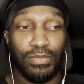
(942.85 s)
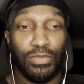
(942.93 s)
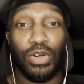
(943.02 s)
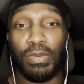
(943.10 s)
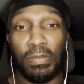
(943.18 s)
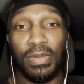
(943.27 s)

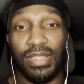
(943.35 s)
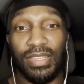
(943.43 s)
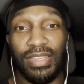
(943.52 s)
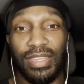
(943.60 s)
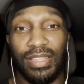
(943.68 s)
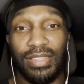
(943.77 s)
Well, my mother
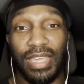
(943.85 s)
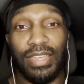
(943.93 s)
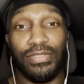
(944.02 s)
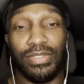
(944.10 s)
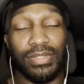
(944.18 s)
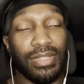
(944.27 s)
did.
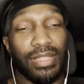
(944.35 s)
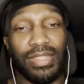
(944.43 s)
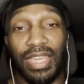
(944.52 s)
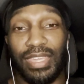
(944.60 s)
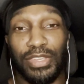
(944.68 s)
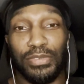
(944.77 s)

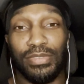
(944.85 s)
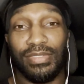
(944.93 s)
Thank you.